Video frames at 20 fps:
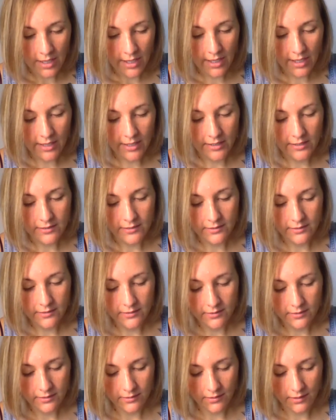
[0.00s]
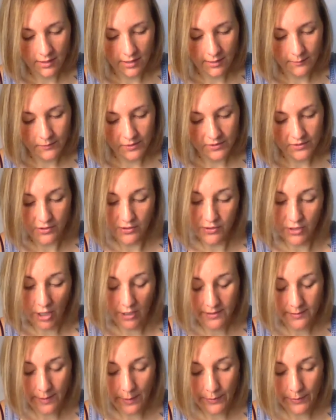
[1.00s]
And um, this just talks
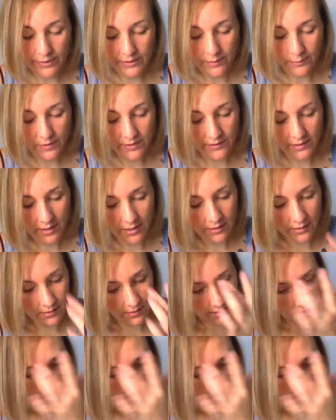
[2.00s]
about intimacy.